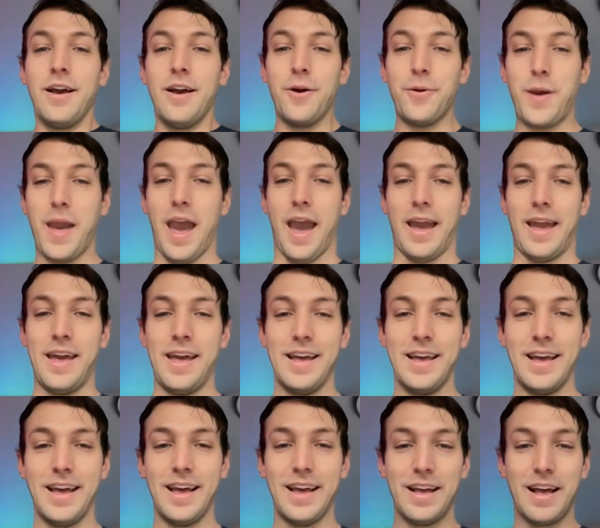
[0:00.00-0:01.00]
Okay,
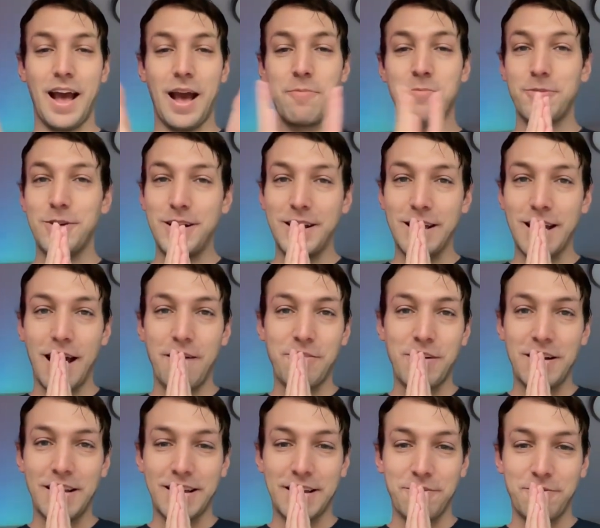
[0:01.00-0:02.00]
I've
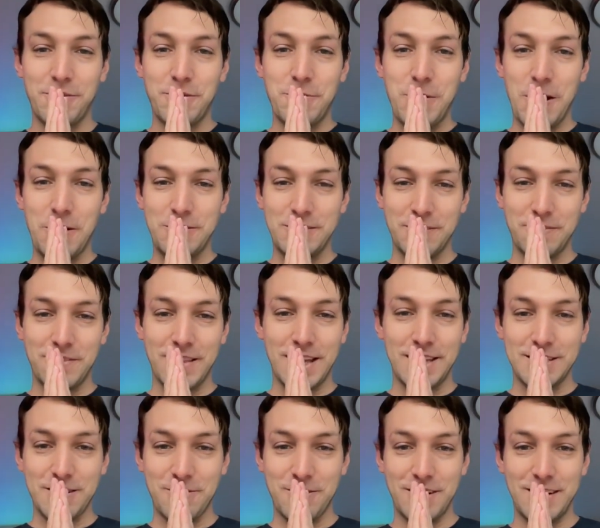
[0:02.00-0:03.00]
got a few notes of
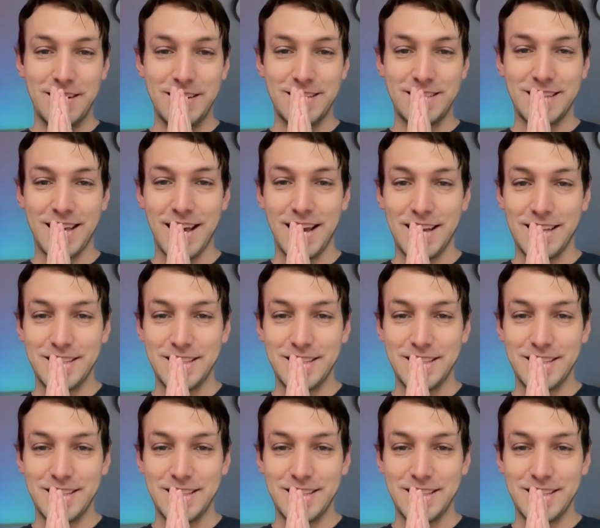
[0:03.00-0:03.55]
things I wanted to say.